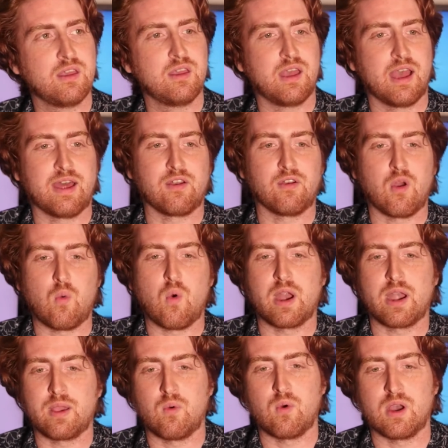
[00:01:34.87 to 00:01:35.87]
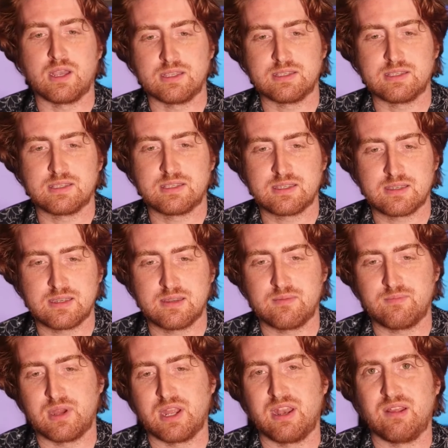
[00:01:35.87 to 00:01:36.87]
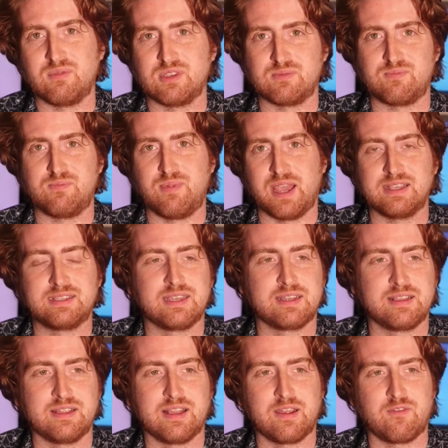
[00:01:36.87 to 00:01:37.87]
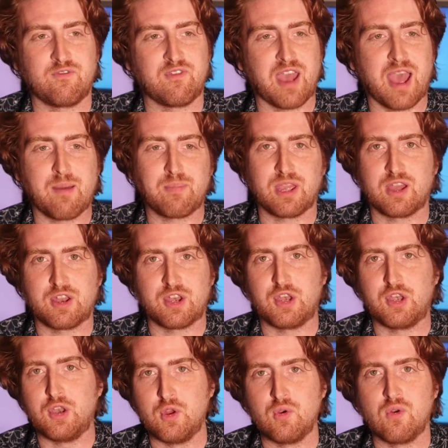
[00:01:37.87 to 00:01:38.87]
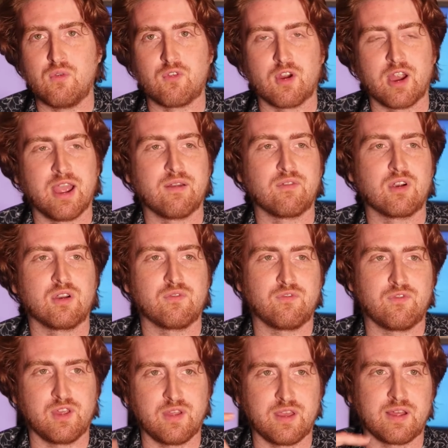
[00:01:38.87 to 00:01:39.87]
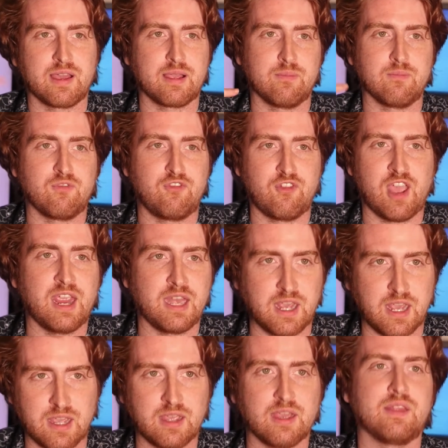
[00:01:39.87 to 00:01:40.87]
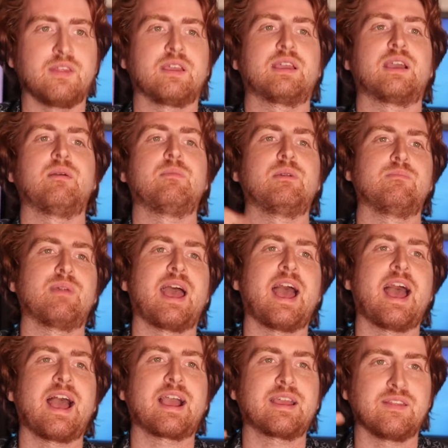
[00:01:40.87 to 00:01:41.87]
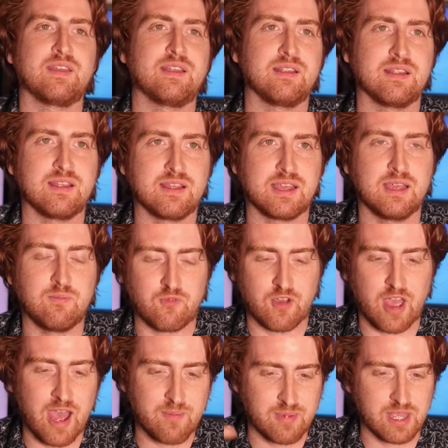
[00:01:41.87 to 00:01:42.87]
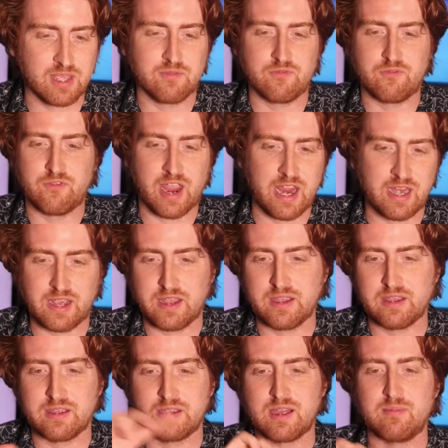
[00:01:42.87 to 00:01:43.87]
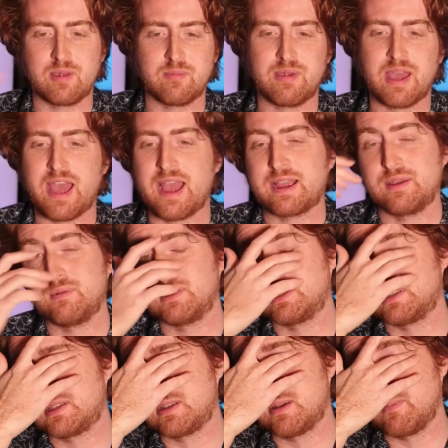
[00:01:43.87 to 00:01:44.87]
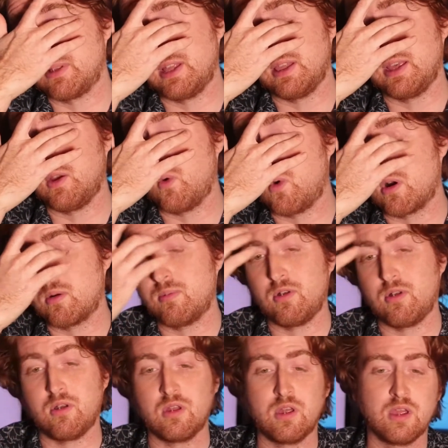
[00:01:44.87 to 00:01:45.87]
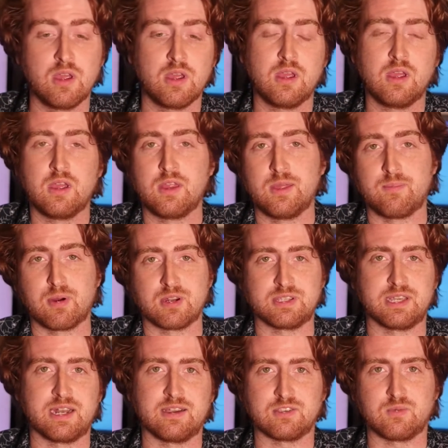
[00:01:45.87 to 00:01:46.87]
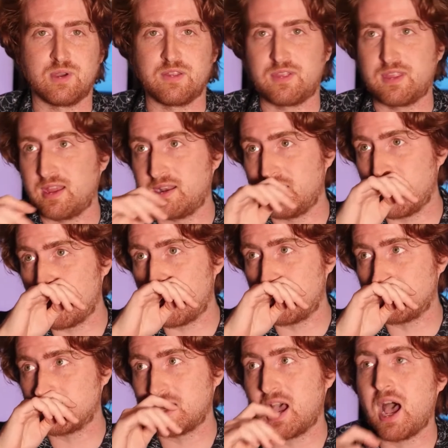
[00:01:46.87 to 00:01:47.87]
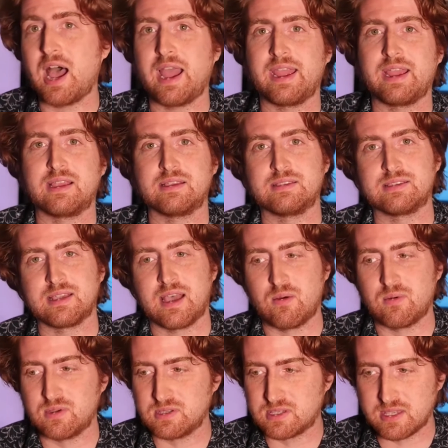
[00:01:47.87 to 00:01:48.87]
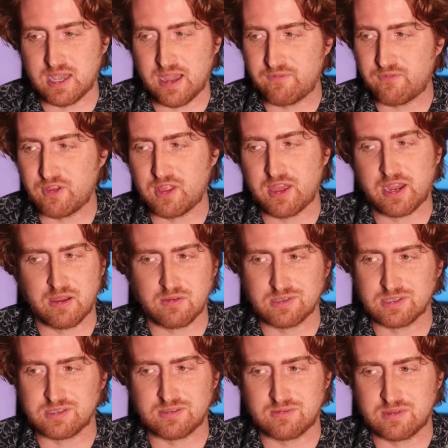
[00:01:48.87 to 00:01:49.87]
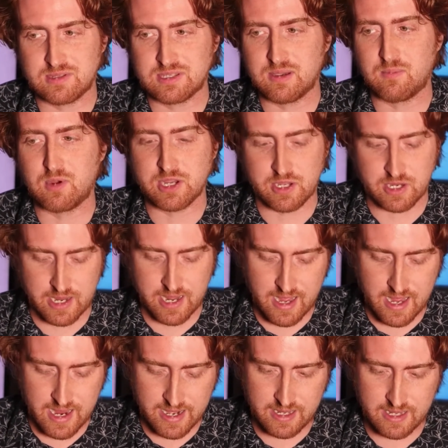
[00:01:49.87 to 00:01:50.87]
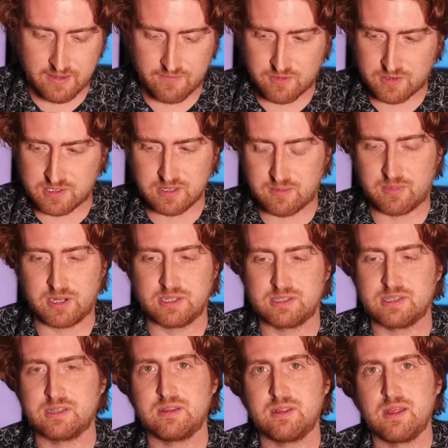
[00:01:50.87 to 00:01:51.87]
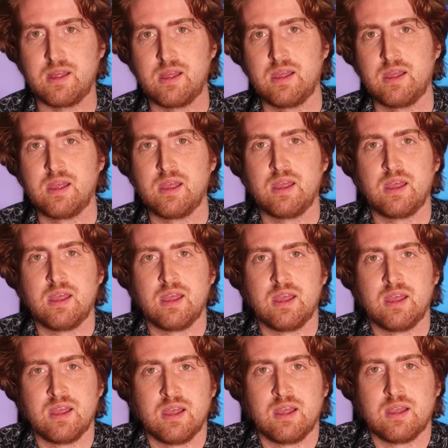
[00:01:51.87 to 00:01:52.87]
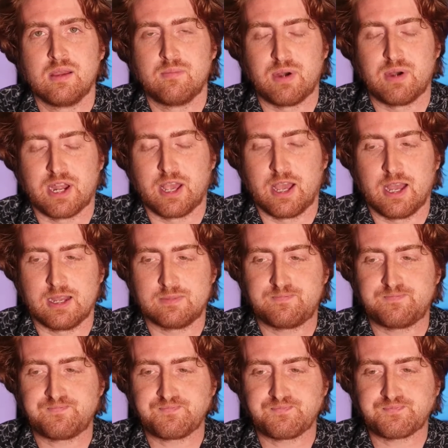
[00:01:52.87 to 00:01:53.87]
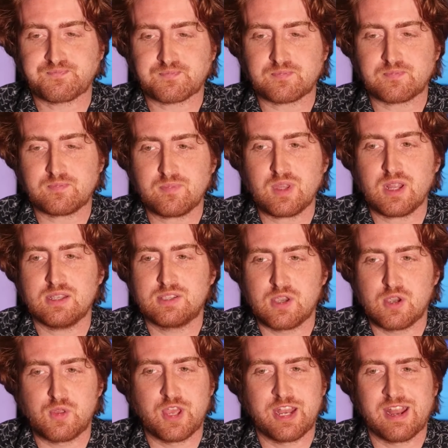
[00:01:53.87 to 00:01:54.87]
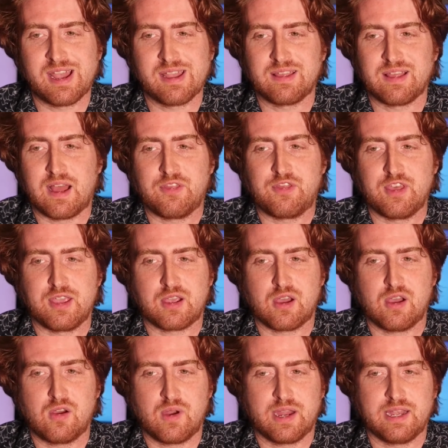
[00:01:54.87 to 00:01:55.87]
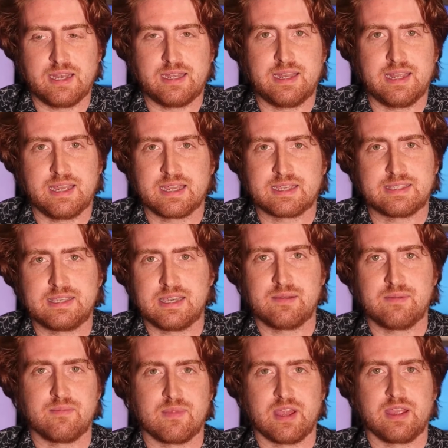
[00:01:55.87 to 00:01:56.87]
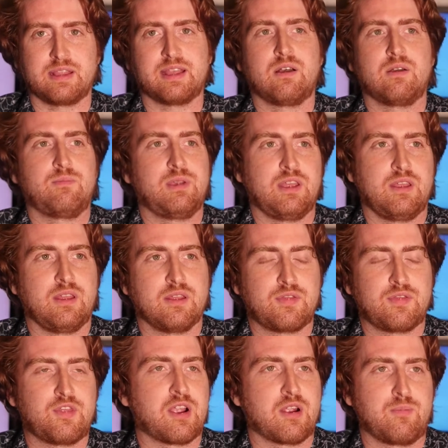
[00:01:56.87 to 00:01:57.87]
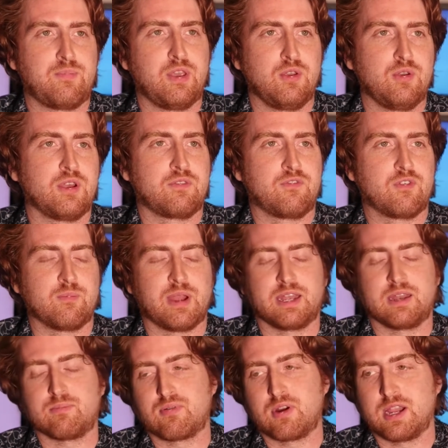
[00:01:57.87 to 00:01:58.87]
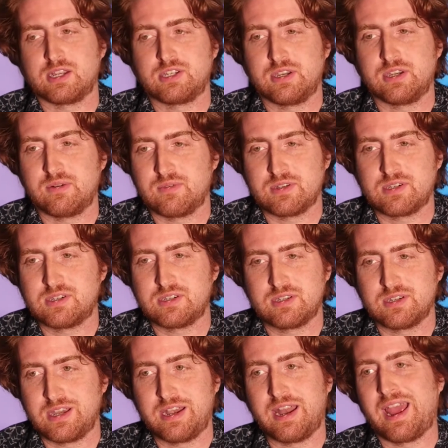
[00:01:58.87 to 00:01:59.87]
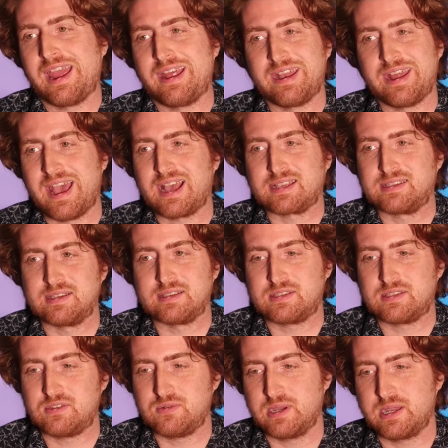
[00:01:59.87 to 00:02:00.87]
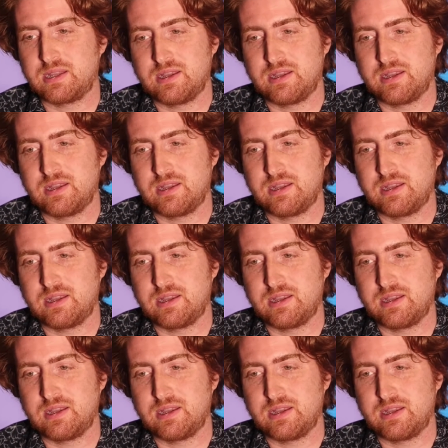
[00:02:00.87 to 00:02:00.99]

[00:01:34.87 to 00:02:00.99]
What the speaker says: I don't know what it was, but it was basically like fapping on a noodle forever and feeling like I'm fainting and then coming back and then keep fapping and fainting and coming back. It was completely horrible. The person I was with didn't know I was high because I feel like I was somewhat good at hiding it for some reason. But so then I think, oh, I need DXM, like that would be therapeutic for my depression, and I had access to it.